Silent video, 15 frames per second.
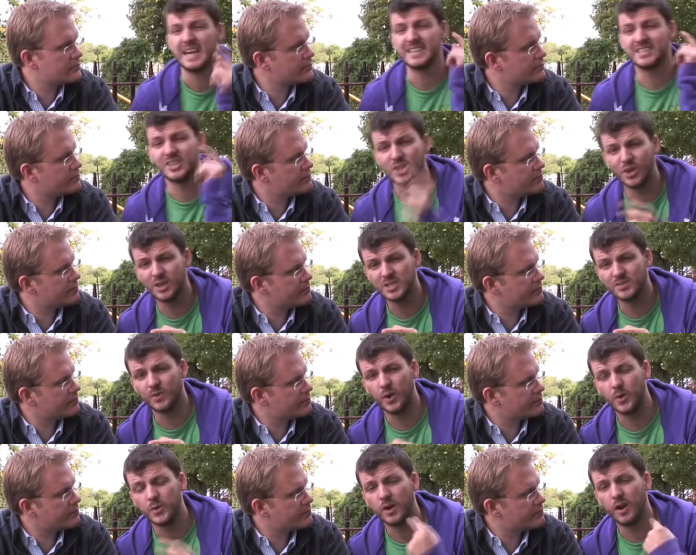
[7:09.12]
Speaker 1: It's a nice
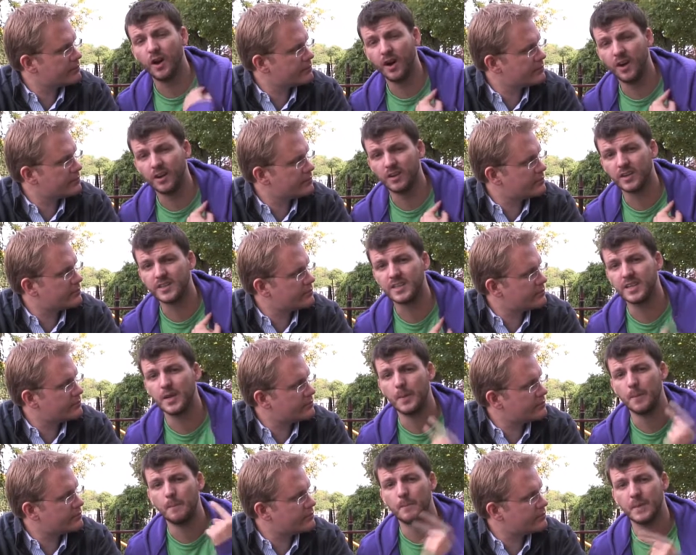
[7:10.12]
phone. I like it.
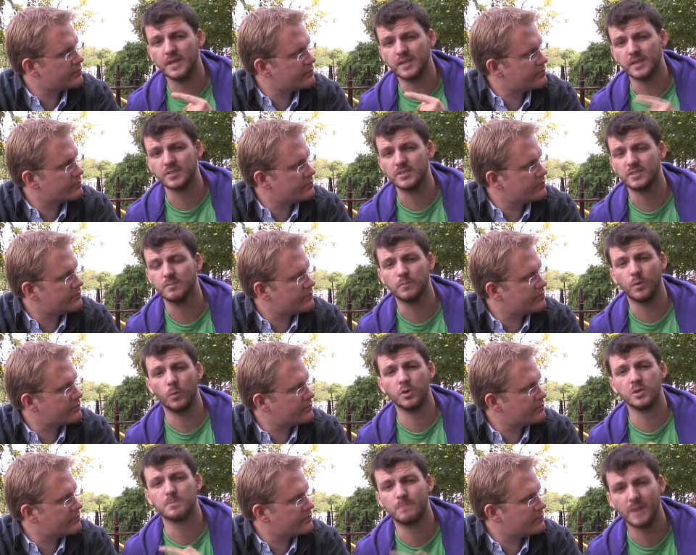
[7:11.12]
Ben doesn't. But what
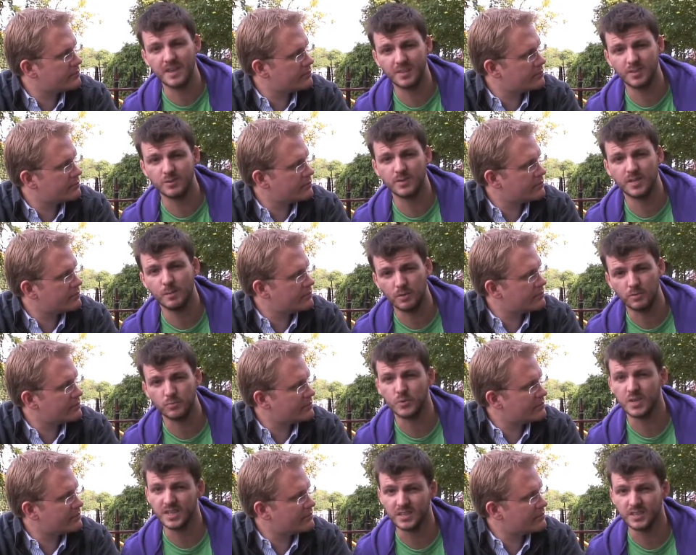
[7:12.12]
does Ben know? Come on,
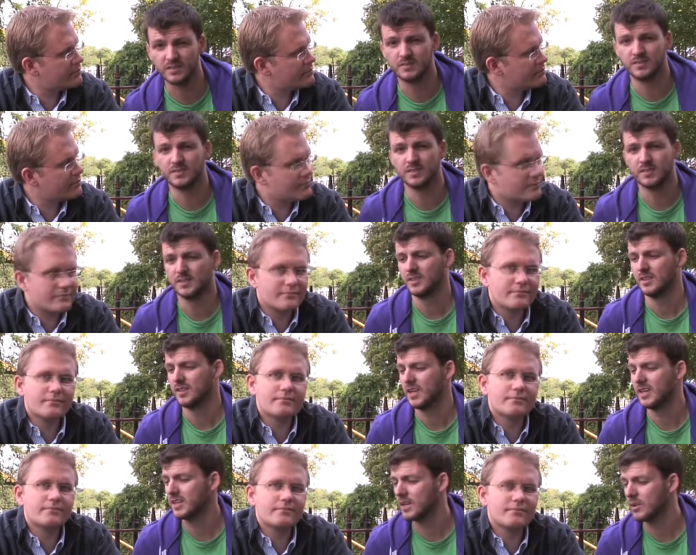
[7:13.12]
really.
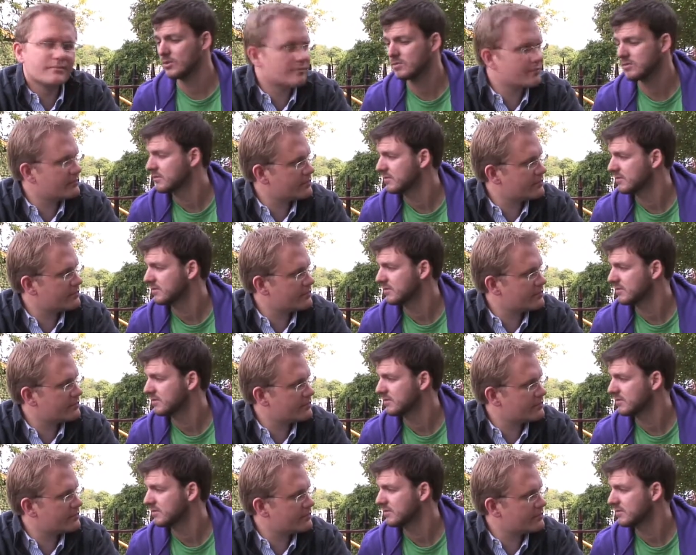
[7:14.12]
Anything else?